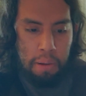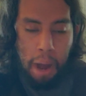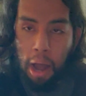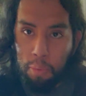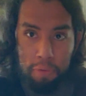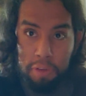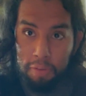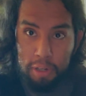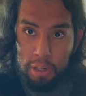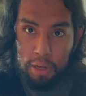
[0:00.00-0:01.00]
I would have
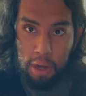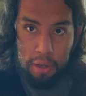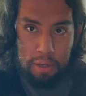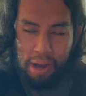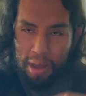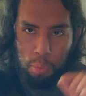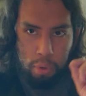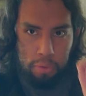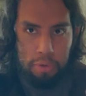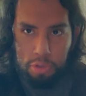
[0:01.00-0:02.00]
given it a 9. It had
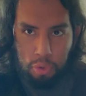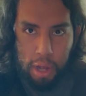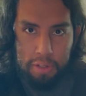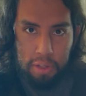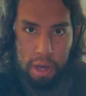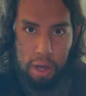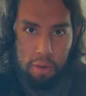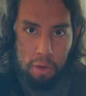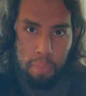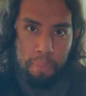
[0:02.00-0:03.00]
one little scratch on the
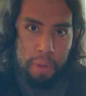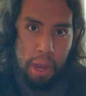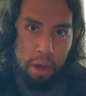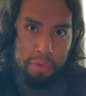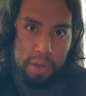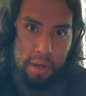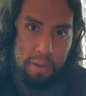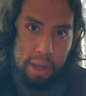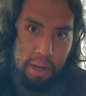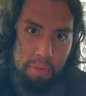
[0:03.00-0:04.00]
holo. Outside of
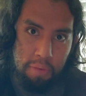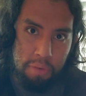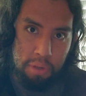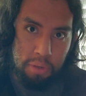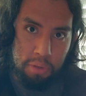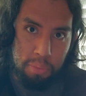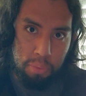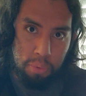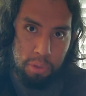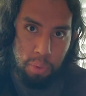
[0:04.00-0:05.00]
that, everything looked
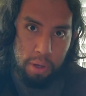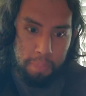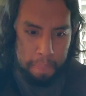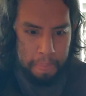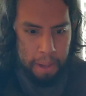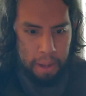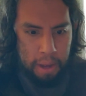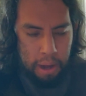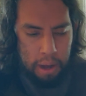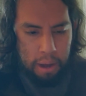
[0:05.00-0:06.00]
pretty well.
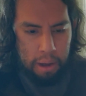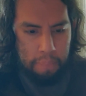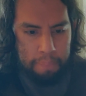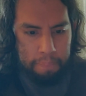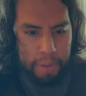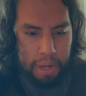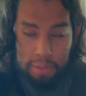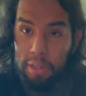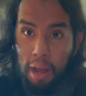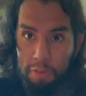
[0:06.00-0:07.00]
Um, and it
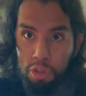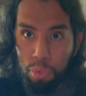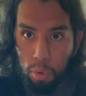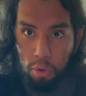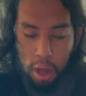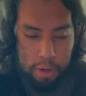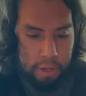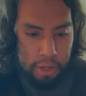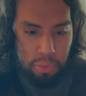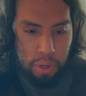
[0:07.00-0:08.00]
did have a swirl on it
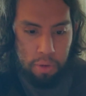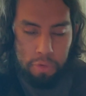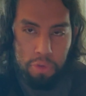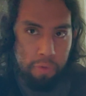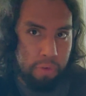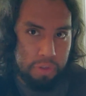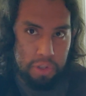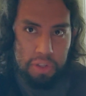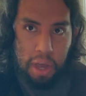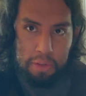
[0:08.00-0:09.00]
as well. Sold for
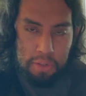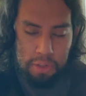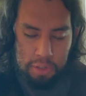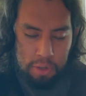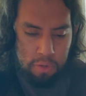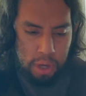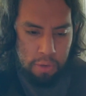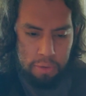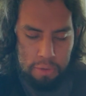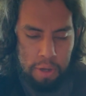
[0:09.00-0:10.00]

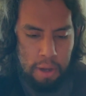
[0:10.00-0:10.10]
$6,600.